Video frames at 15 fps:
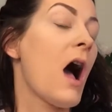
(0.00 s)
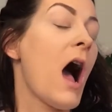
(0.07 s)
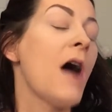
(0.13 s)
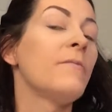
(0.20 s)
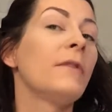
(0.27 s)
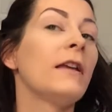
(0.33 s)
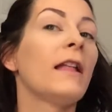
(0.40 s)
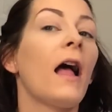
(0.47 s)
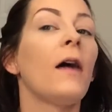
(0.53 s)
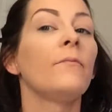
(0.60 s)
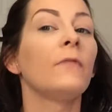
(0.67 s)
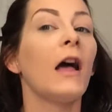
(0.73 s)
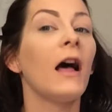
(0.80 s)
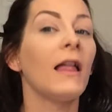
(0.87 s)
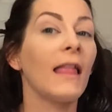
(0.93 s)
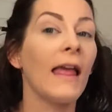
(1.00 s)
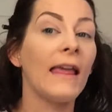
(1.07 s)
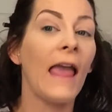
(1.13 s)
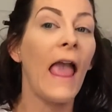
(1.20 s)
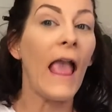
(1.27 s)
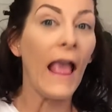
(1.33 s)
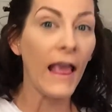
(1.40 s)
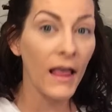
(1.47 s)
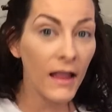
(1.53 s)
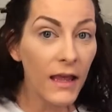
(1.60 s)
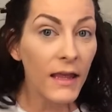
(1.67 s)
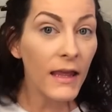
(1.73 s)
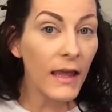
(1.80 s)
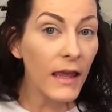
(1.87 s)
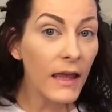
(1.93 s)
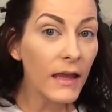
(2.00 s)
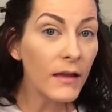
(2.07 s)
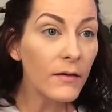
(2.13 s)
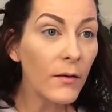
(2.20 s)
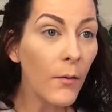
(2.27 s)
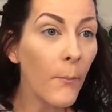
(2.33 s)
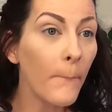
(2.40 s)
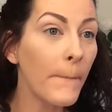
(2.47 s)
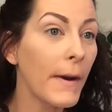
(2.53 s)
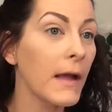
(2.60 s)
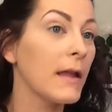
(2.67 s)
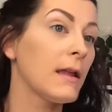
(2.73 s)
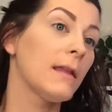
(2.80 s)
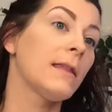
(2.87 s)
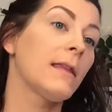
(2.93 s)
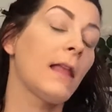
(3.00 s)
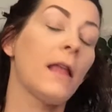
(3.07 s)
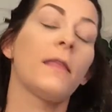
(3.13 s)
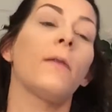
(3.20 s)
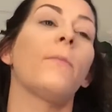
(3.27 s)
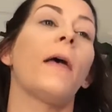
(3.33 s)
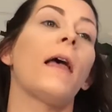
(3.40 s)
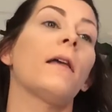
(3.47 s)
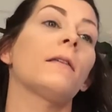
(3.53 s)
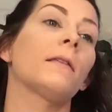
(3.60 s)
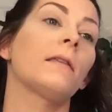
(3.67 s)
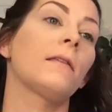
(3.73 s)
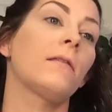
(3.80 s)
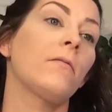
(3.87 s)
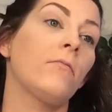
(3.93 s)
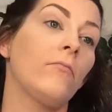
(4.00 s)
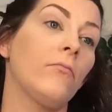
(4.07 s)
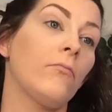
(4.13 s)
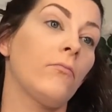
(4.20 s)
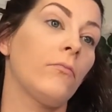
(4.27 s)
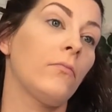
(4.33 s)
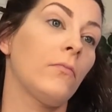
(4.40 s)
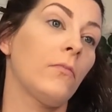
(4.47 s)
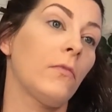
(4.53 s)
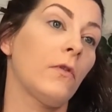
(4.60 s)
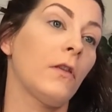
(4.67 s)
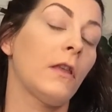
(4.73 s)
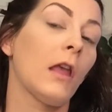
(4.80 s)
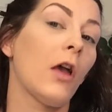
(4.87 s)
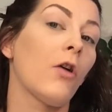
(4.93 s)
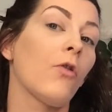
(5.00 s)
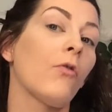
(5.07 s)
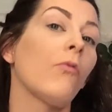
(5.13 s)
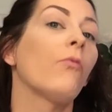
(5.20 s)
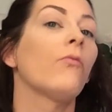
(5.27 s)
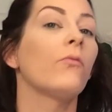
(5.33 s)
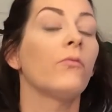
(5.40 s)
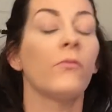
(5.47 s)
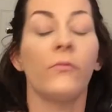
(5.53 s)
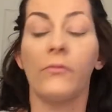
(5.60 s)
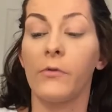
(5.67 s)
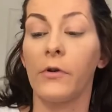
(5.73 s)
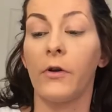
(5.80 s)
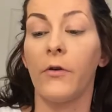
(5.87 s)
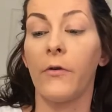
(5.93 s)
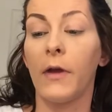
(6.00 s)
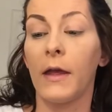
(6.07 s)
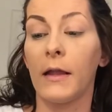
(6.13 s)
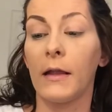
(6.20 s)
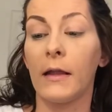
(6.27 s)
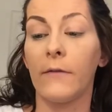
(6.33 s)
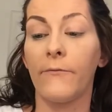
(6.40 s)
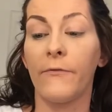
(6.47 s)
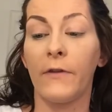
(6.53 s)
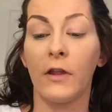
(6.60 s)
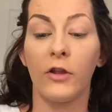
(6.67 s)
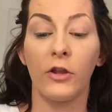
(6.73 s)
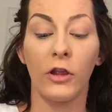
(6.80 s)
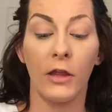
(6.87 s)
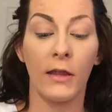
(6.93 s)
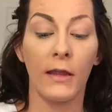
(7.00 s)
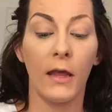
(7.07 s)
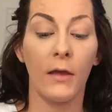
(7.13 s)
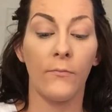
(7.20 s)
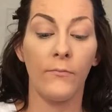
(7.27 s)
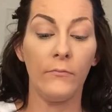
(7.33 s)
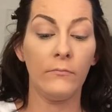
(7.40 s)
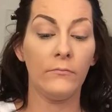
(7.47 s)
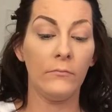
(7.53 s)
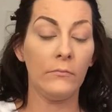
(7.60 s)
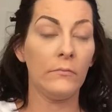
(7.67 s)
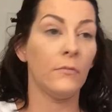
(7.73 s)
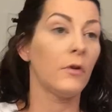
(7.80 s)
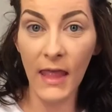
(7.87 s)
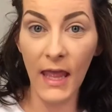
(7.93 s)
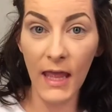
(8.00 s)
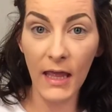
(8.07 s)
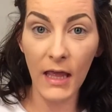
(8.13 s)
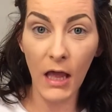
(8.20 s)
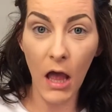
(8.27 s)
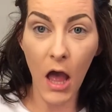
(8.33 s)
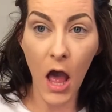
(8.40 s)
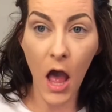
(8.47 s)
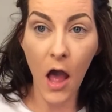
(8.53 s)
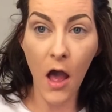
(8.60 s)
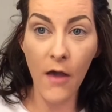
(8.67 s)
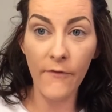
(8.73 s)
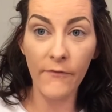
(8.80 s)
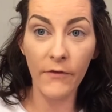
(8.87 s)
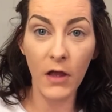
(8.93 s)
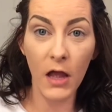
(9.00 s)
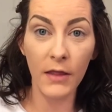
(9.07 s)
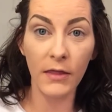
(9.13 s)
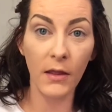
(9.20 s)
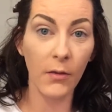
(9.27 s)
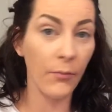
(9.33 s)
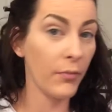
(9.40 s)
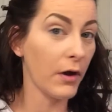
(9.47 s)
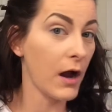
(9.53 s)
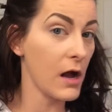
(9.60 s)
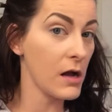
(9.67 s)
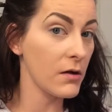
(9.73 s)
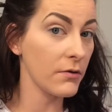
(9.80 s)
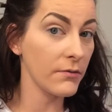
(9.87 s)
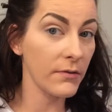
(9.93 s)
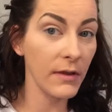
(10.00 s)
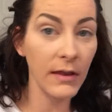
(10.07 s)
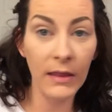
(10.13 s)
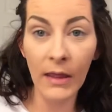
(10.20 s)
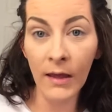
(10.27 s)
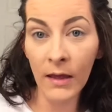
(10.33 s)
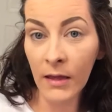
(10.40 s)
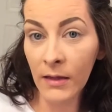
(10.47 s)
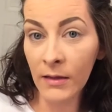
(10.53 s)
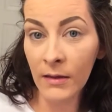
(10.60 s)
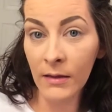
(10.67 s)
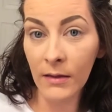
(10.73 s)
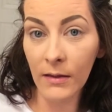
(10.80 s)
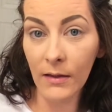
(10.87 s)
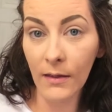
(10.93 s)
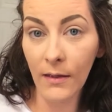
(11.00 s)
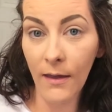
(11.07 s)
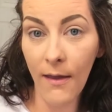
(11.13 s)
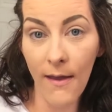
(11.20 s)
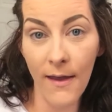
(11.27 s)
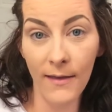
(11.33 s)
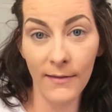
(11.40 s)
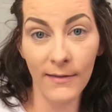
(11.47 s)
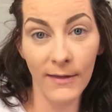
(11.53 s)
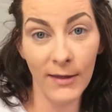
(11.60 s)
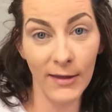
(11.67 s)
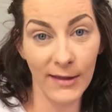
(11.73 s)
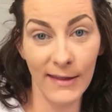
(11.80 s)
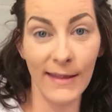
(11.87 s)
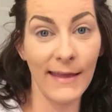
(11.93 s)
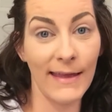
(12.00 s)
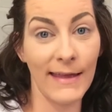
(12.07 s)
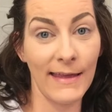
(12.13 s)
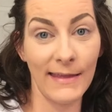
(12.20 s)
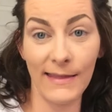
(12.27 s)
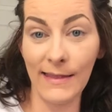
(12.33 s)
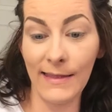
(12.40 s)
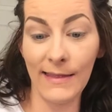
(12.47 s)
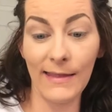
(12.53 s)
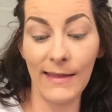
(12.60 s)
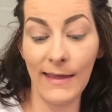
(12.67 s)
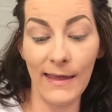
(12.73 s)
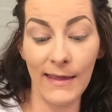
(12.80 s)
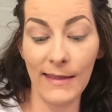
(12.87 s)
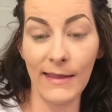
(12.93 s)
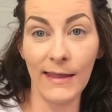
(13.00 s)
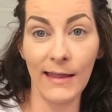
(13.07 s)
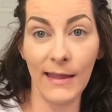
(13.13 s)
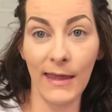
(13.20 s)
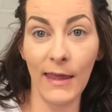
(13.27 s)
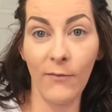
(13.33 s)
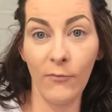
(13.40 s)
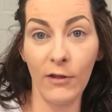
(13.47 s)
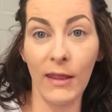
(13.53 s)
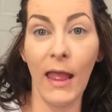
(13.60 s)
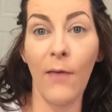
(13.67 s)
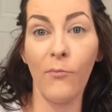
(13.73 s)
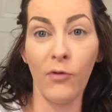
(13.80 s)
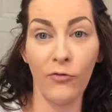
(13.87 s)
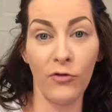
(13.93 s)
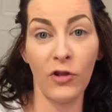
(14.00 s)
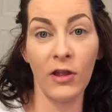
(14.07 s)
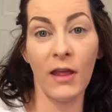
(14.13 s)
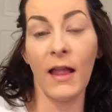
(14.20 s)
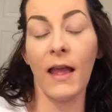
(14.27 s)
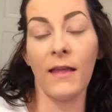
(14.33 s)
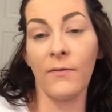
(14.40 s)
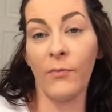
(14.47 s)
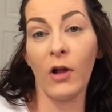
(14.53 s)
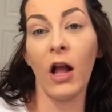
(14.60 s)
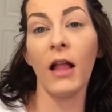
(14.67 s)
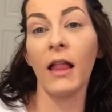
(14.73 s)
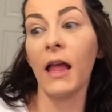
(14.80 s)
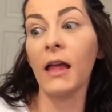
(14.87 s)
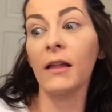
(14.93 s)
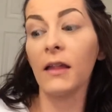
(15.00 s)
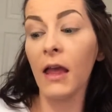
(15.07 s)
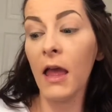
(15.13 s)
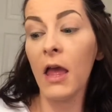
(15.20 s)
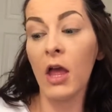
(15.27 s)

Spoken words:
I mean, I'm not like hating it, but it's not the best. So go ahead and finish this up. I think I've got the brows done as good as it's gonna get with that bullshit ass product.